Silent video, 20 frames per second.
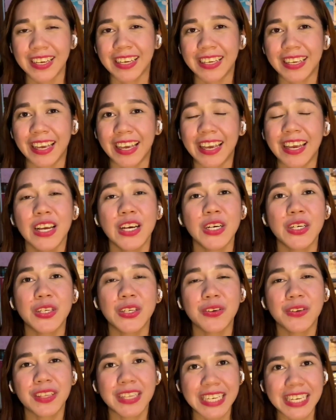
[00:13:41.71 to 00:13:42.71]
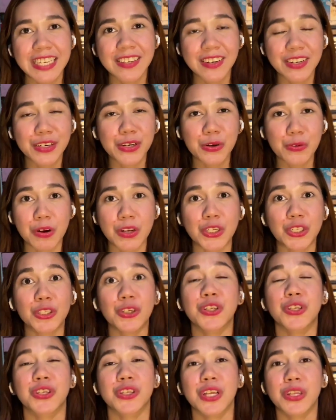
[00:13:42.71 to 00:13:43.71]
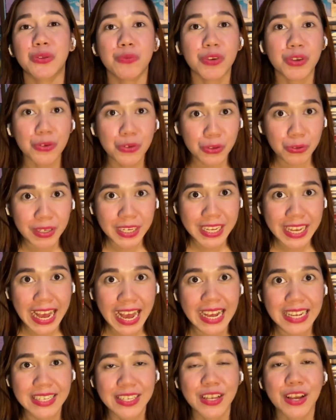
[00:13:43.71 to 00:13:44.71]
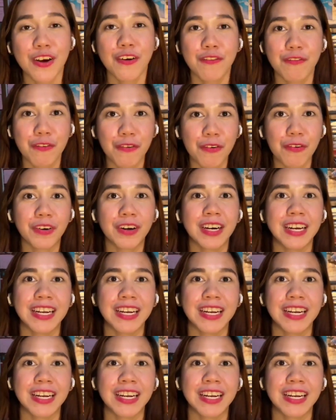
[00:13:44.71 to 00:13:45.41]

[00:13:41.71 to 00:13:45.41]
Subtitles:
Okay, so these are the questions that we usually ask for